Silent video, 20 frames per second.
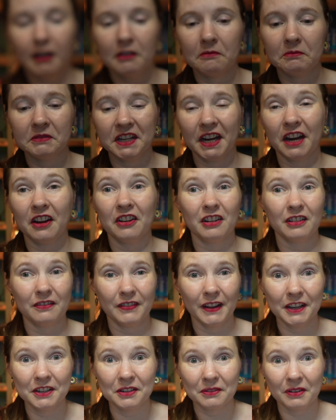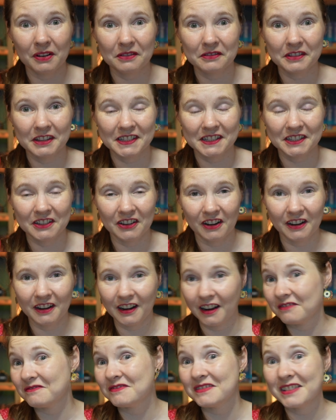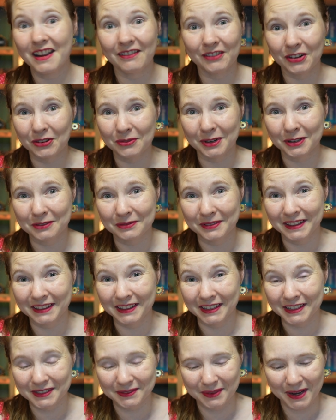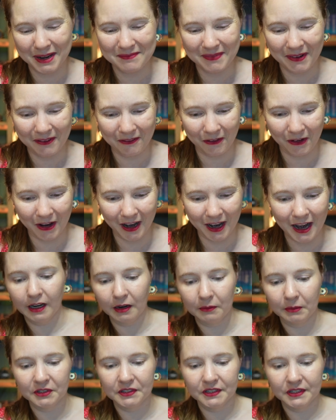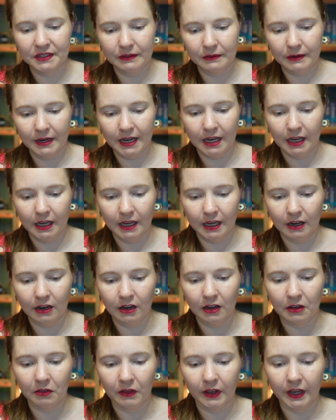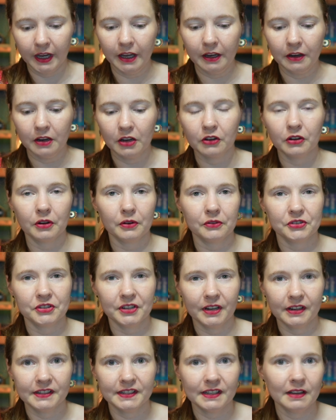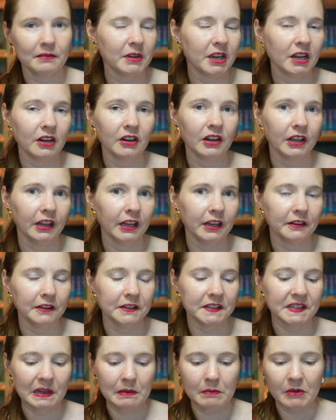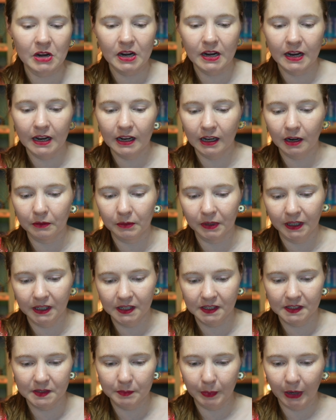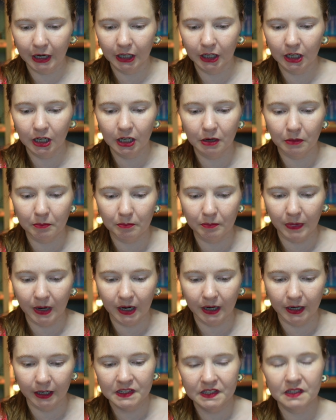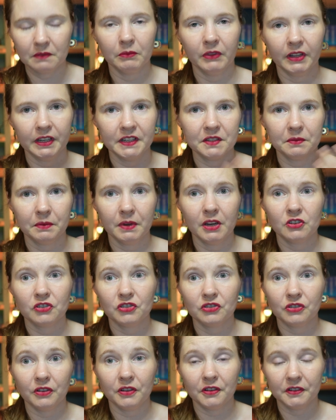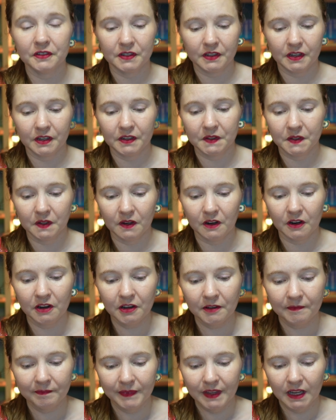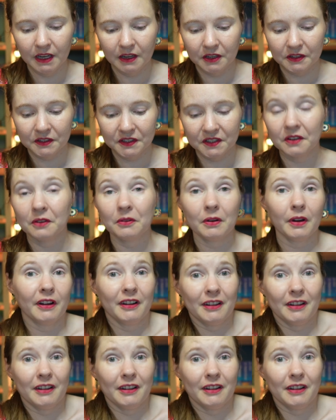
am terrified to work with this yarn. I've never worked with lace weight before. I went to a online crochet summit earlier this summer and got really inspired by some lace weight shawls I saw. So